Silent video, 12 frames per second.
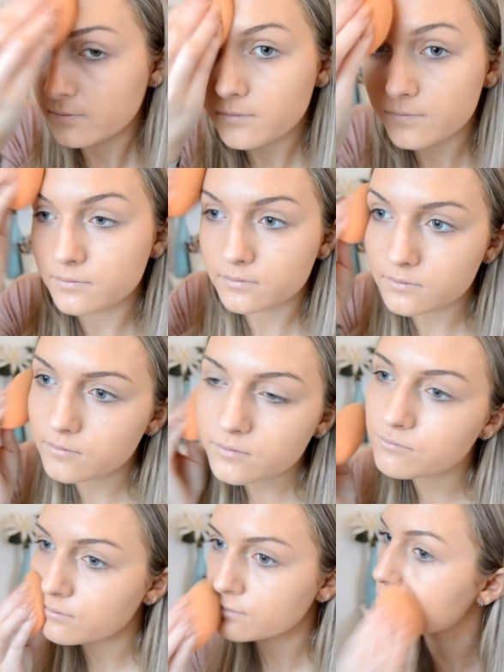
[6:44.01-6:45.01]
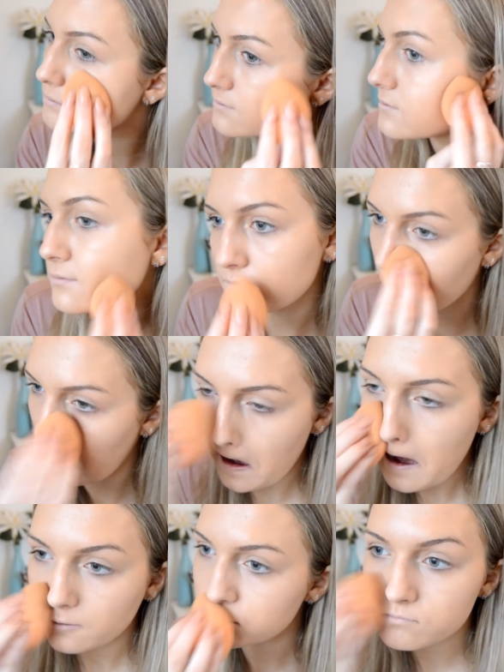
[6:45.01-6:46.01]
Please do not write in the
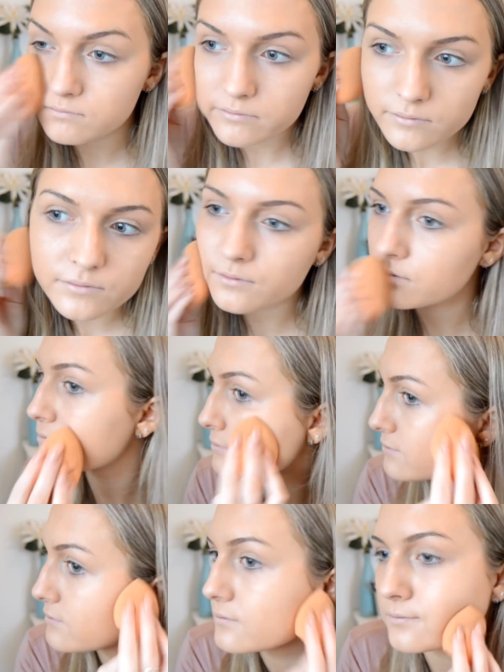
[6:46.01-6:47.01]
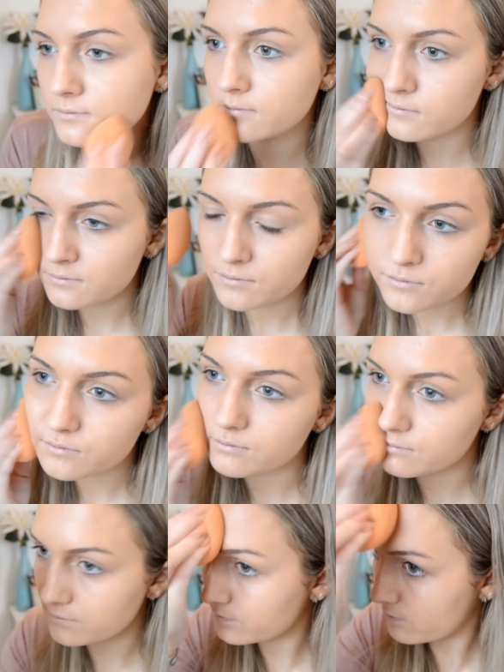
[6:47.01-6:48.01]
comments that it's the wrong shade. I know it is, I
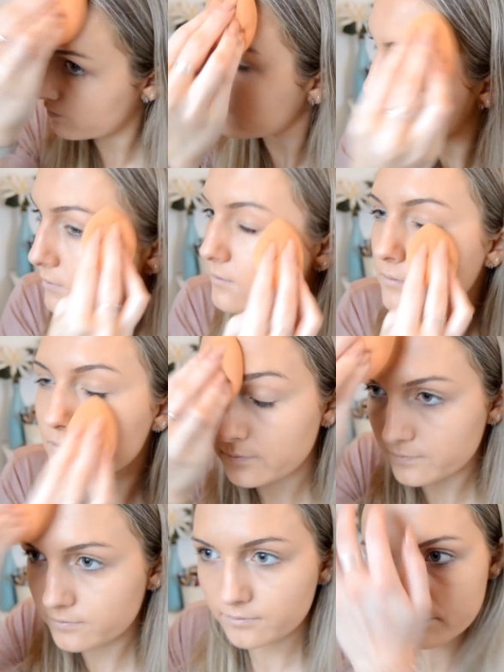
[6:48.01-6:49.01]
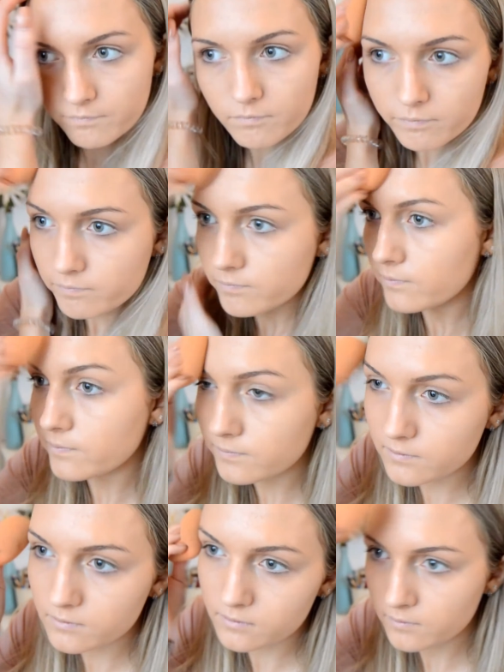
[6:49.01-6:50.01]
just haven't got a fresh layer of fake
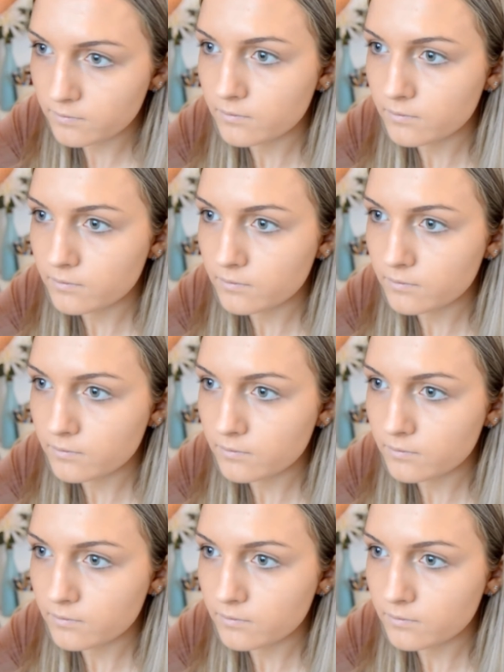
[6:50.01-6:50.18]
tan on.